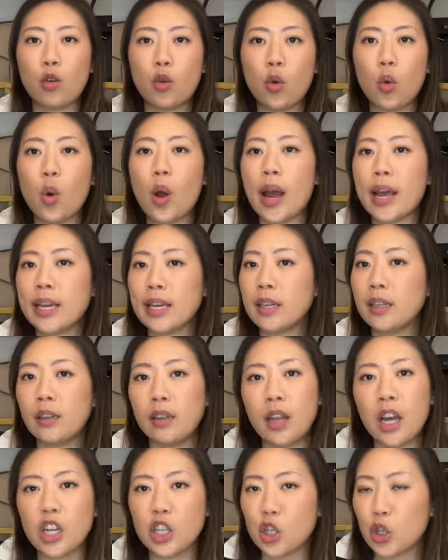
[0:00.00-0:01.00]
quiet
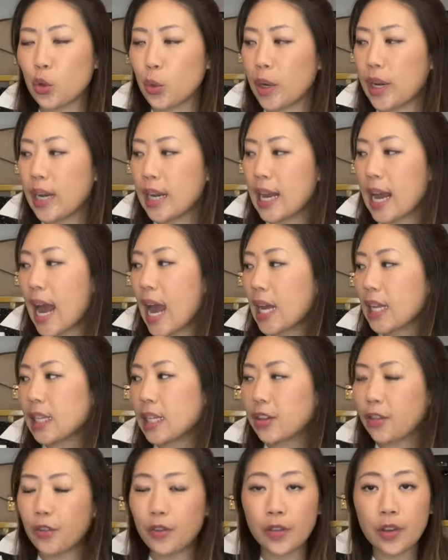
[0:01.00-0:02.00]

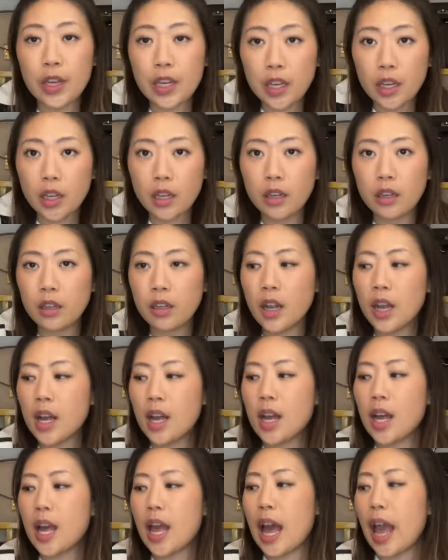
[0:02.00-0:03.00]
luxury-esque feel
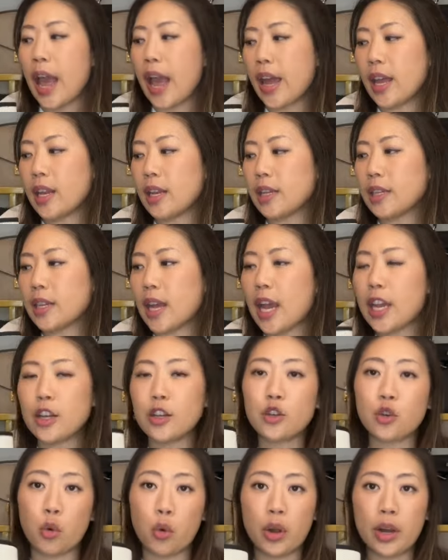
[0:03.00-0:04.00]
and I
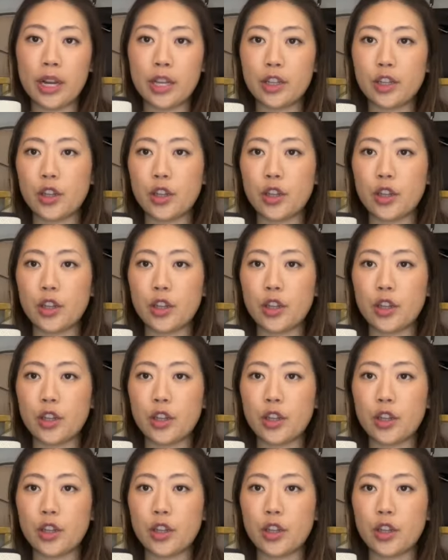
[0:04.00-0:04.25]
adore it.